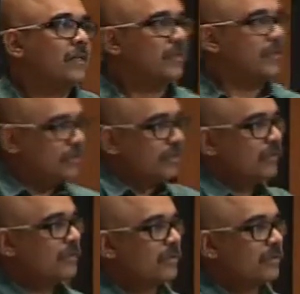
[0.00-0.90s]
sure.
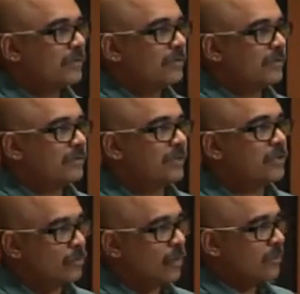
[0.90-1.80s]
Yeah,
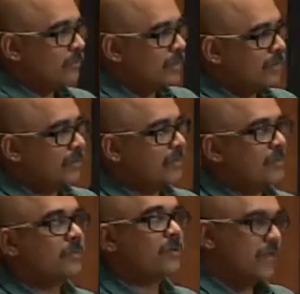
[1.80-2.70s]
do you want
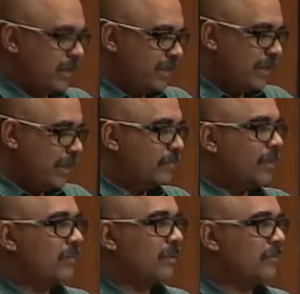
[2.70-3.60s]
to, because I think
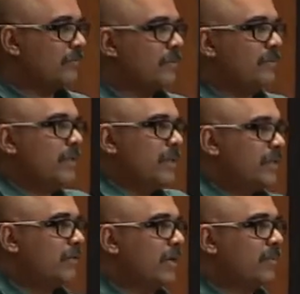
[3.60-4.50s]
we may
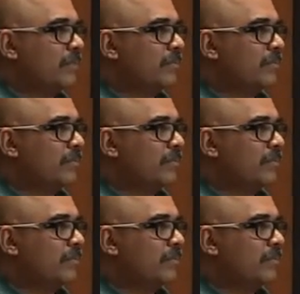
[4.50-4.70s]
need to wrap up.